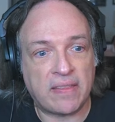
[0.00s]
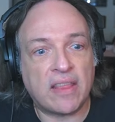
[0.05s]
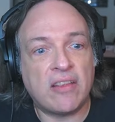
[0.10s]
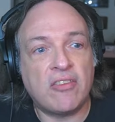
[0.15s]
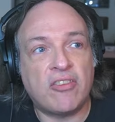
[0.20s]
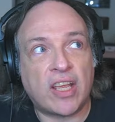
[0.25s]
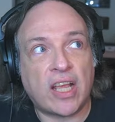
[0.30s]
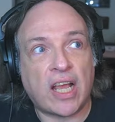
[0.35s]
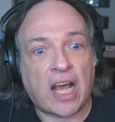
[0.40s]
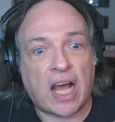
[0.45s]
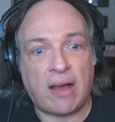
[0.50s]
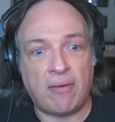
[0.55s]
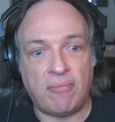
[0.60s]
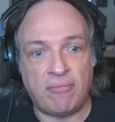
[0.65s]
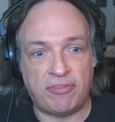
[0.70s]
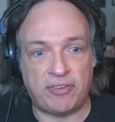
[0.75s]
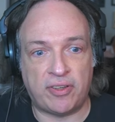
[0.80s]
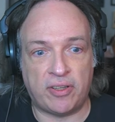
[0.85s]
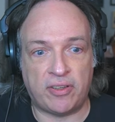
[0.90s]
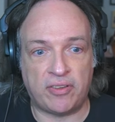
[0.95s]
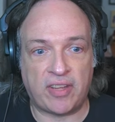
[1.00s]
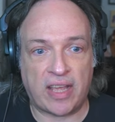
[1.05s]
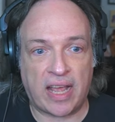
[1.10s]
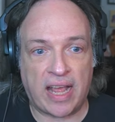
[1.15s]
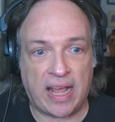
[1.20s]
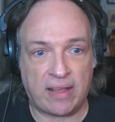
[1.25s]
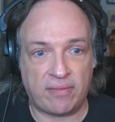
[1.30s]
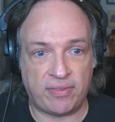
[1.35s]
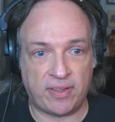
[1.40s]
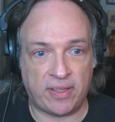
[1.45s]
There's a comfort to
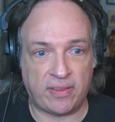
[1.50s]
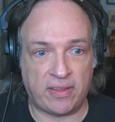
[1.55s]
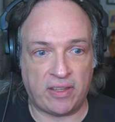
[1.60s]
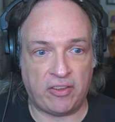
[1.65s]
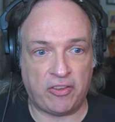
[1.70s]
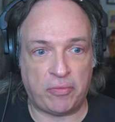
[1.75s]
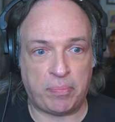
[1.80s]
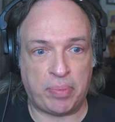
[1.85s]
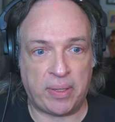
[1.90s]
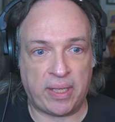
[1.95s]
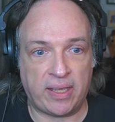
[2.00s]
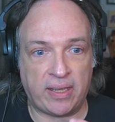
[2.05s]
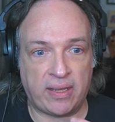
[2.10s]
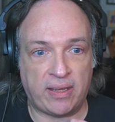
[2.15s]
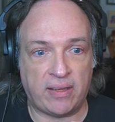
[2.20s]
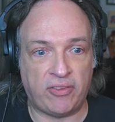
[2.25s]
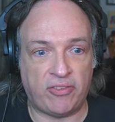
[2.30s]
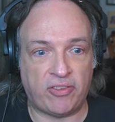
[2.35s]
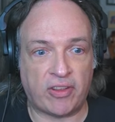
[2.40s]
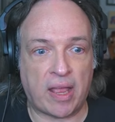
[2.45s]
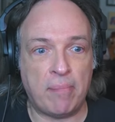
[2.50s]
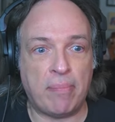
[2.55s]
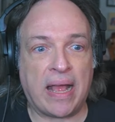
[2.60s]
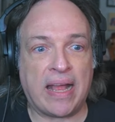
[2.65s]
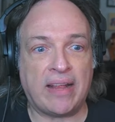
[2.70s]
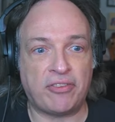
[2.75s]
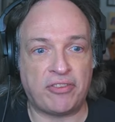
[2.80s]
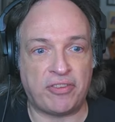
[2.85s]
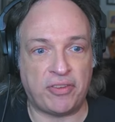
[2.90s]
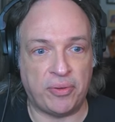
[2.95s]
having these big
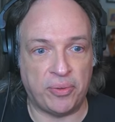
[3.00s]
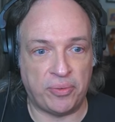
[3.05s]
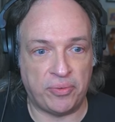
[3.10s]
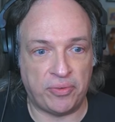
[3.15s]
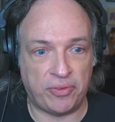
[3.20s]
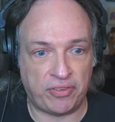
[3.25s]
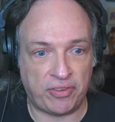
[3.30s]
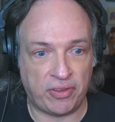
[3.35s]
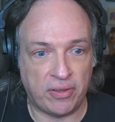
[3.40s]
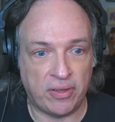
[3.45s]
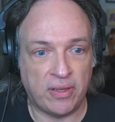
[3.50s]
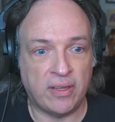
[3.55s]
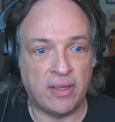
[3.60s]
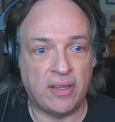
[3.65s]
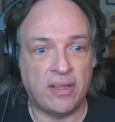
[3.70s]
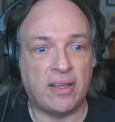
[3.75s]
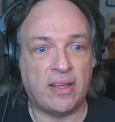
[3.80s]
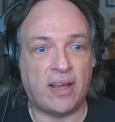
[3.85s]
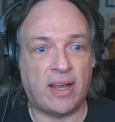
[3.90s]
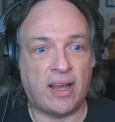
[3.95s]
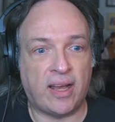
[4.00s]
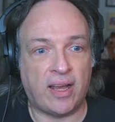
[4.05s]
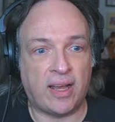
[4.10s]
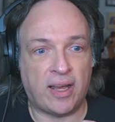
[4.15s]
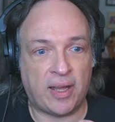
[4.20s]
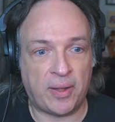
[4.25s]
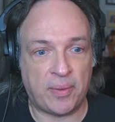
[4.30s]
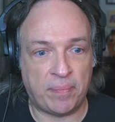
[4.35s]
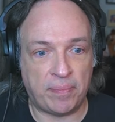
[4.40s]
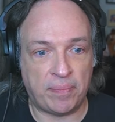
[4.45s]
zaibatsus,
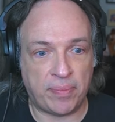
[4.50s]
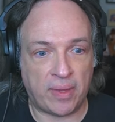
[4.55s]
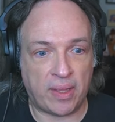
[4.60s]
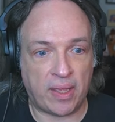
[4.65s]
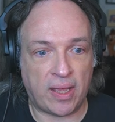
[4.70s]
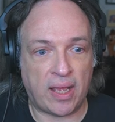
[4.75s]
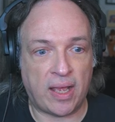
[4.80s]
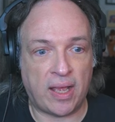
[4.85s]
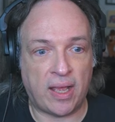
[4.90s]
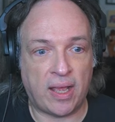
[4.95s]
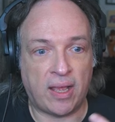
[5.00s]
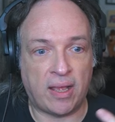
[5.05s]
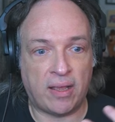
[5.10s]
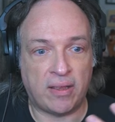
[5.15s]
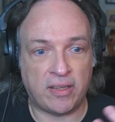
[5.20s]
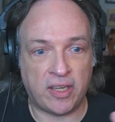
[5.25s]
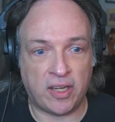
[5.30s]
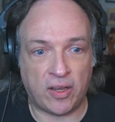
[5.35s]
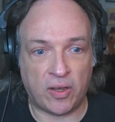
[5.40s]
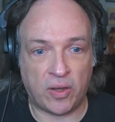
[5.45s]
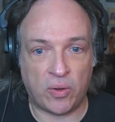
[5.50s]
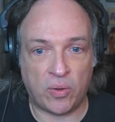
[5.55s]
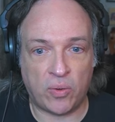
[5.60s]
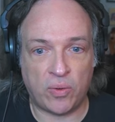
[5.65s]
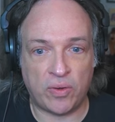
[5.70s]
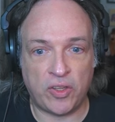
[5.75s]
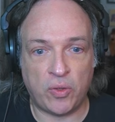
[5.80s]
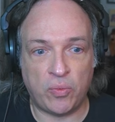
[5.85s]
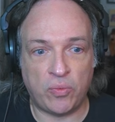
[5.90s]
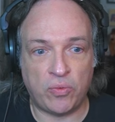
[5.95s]
um, uh, you know,
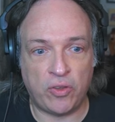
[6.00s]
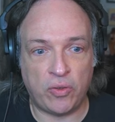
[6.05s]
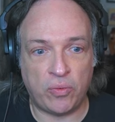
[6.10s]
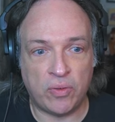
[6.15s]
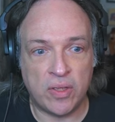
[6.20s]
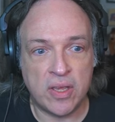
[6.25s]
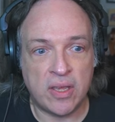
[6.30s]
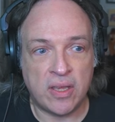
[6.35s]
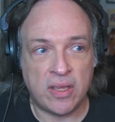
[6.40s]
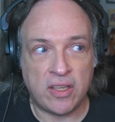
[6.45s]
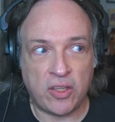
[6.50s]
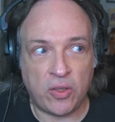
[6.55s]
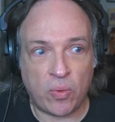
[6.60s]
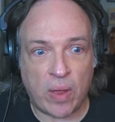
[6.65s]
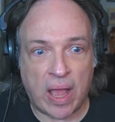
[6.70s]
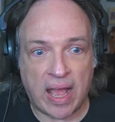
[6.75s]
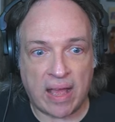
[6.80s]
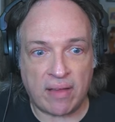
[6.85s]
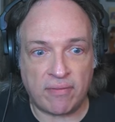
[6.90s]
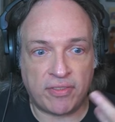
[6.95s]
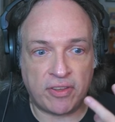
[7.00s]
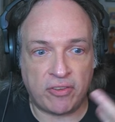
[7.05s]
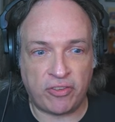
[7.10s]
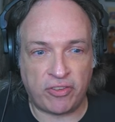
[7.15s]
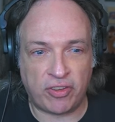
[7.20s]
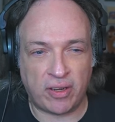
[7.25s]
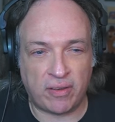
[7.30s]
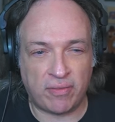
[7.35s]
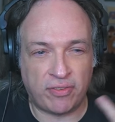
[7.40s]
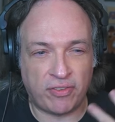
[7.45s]
you you you have this
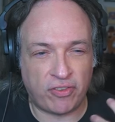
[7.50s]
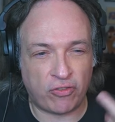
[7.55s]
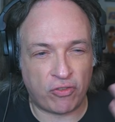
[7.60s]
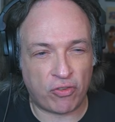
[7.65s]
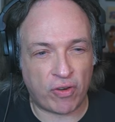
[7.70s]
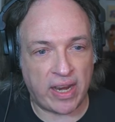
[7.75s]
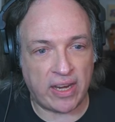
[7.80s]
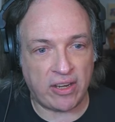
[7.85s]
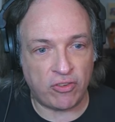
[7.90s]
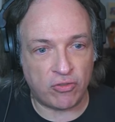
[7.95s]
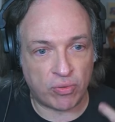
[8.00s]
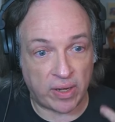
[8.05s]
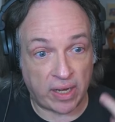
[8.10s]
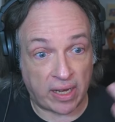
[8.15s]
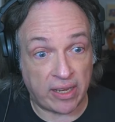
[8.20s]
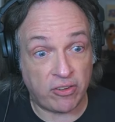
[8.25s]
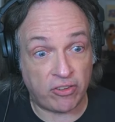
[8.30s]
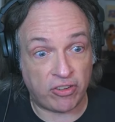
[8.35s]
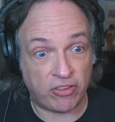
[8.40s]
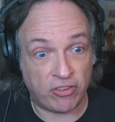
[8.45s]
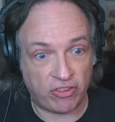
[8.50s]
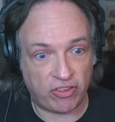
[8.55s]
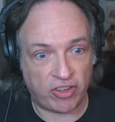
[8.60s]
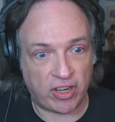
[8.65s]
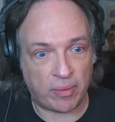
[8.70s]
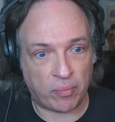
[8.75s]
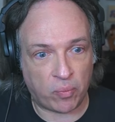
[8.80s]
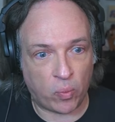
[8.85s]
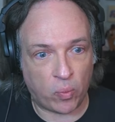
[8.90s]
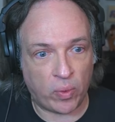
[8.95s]
sort of strange
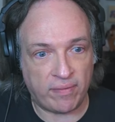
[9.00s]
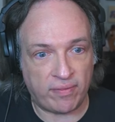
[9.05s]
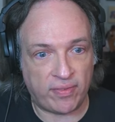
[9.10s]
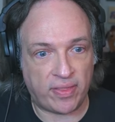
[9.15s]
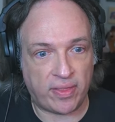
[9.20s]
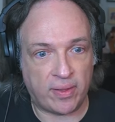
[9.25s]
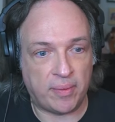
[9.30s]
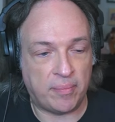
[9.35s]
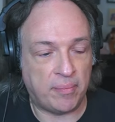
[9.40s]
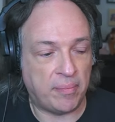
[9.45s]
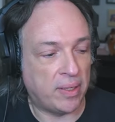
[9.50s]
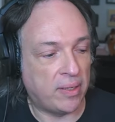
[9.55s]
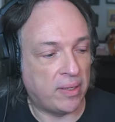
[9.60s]
relationship with them,